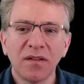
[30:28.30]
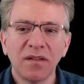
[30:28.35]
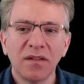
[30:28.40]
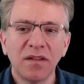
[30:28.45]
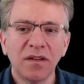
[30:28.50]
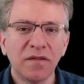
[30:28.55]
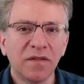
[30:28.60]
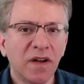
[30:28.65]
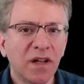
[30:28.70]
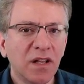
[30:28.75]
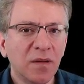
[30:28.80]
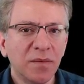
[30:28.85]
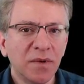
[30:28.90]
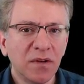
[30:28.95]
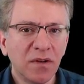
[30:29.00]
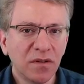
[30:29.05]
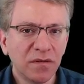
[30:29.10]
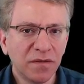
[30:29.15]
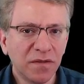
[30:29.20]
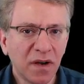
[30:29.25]

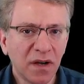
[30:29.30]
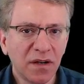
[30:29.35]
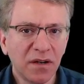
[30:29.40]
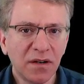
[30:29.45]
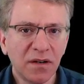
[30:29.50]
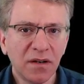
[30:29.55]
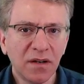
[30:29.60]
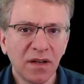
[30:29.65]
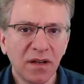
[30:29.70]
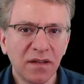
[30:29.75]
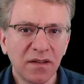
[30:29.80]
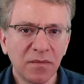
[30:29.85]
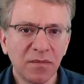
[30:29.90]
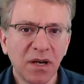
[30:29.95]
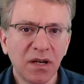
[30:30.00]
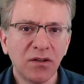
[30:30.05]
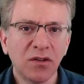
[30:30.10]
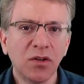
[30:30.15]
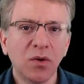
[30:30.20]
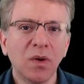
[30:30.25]
Developing on FHIR is
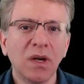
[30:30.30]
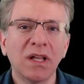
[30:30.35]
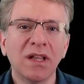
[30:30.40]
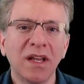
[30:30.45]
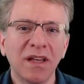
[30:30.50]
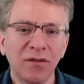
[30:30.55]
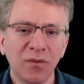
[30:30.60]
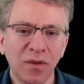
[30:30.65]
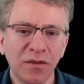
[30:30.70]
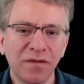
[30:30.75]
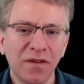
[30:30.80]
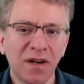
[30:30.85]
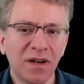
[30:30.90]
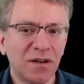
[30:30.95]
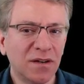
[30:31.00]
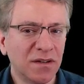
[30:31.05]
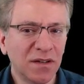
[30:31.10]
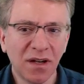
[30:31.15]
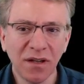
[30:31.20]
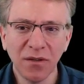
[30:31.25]
about doing less with
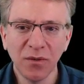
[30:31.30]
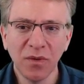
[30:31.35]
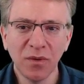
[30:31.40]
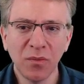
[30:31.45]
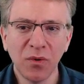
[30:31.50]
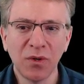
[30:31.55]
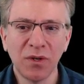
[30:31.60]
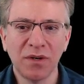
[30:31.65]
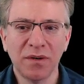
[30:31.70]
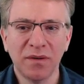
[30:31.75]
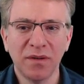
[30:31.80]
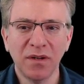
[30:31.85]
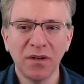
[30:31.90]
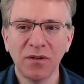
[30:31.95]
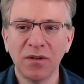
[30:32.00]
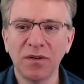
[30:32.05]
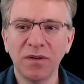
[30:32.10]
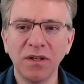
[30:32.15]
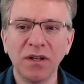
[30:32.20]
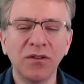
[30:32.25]
FHIR, not doing more. You
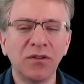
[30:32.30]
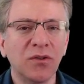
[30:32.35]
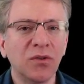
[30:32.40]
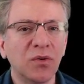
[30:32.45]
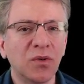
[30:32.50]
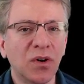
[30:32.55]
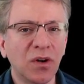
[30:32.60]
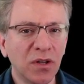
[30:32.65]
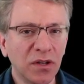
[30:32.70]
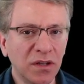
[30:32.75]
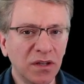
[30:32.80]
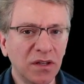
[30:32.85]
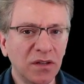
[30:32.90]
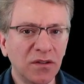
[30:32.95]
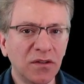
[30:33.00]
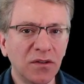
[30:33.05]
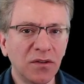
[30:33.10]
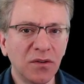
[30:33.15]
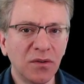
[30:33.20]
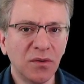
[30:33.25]
could already do all you need
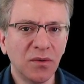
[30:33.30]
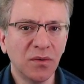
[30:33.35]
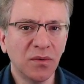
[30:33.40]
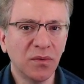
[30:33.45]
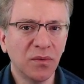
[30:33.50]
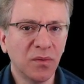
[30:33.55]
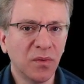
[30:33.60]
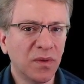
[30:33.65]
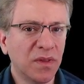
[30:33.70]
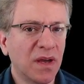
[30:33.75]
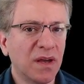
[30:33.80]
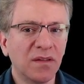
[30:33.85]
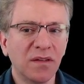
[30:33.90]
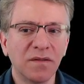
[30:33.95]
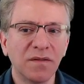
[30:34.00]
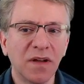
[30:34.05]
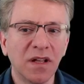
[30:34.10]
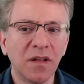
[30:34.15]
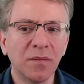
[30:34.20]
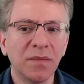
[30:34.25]
to do without
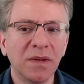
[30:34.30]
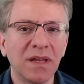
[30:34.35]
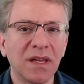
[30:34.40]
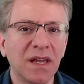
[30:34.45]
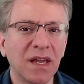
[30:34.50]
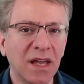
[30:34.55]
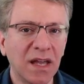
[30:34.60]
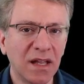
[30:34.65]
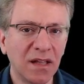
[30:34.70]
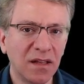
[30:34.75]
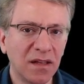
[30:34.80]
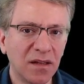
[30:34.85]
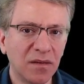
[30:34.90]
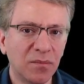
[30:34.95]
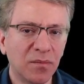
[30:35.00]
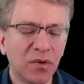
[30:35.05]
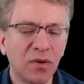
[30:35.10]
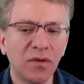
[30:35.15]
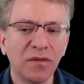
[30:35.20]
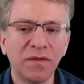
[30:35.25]
developing any
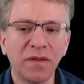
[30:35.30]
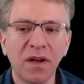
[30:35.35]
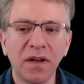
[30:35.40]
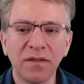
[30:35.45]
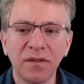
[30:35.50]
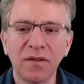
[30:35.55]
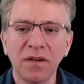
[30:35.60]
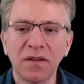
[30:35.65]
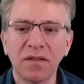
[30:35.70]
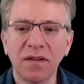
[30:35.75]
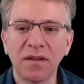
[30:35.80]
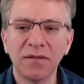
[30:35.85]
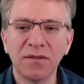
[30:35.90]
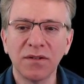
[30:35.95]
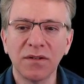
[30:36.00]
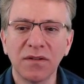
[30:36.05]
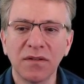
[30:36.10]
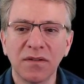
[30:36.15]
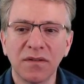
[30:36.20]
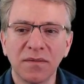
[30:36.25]
profiles or
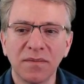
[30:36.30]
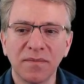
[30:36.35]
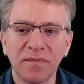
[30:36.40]
extensions.